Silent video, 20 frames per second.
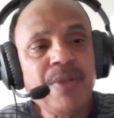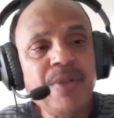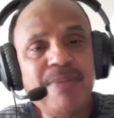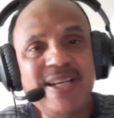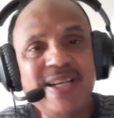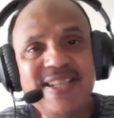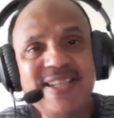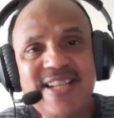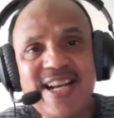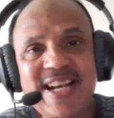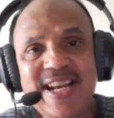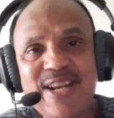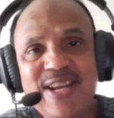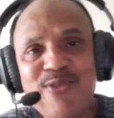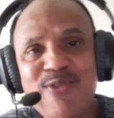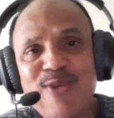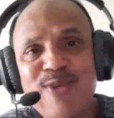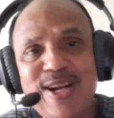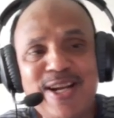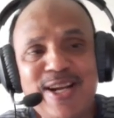Painter
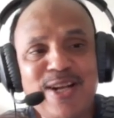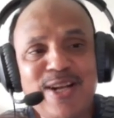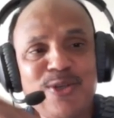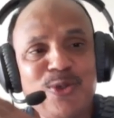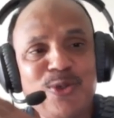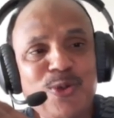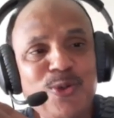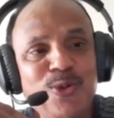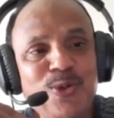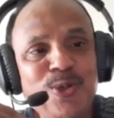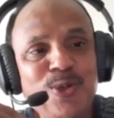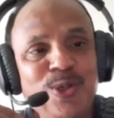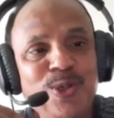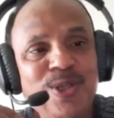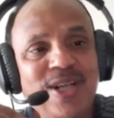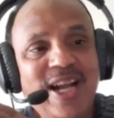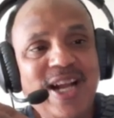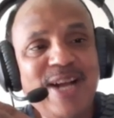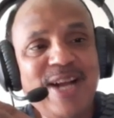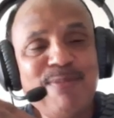required are two
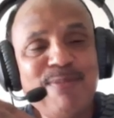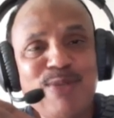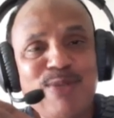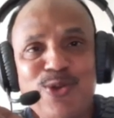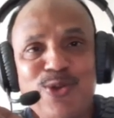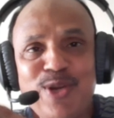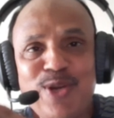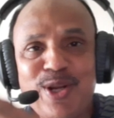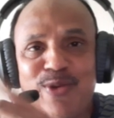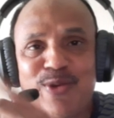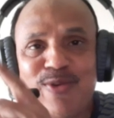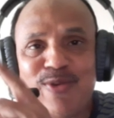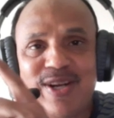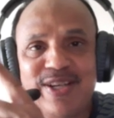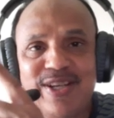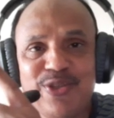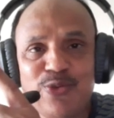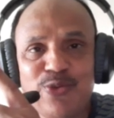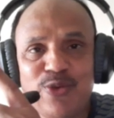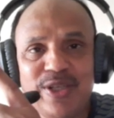and Mazur
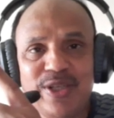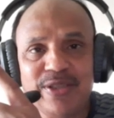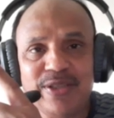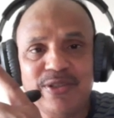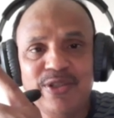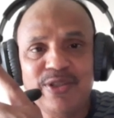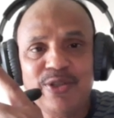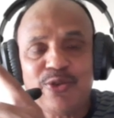required is one.